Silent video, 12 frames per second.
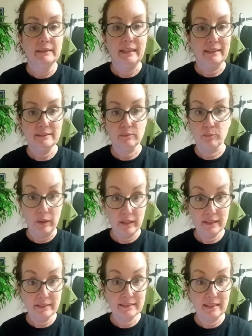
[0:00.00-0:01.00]
that's why
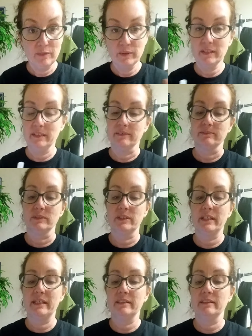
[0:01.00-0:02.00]
it's not working. You
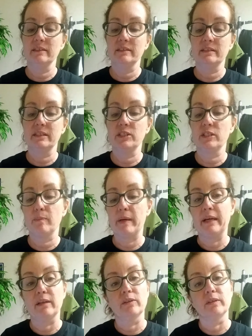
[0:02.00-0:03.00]
can't touch the
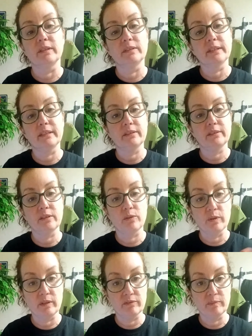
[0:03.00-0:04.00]
back or it'll get the
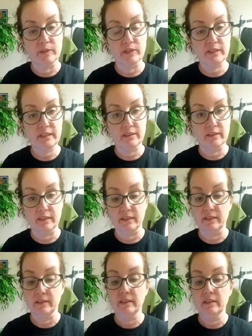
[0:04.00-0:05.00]
oil from your skin on
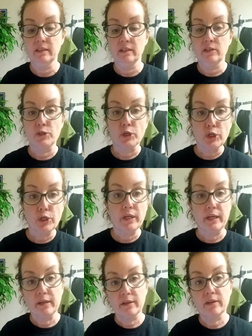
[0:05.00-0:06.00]
there. Dirt,
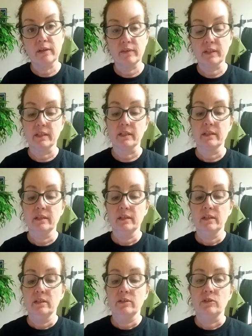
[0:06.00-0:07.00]
hair, everything.
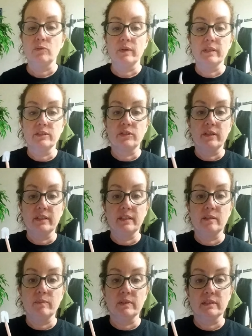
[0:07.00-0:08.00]
You want to try to
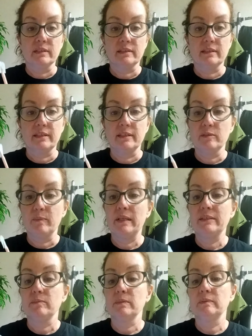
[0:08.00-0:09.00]
keep this as clean as
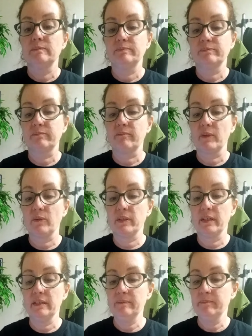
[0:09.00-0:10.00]
possible.
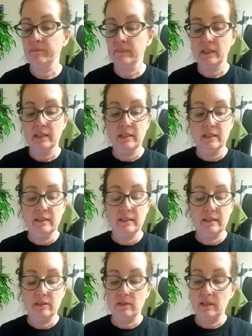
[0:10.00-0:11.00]
Okay?
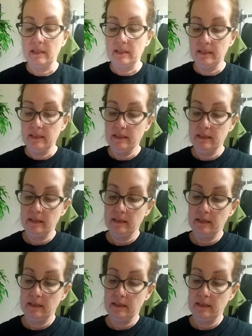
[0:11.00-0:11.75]
Now, I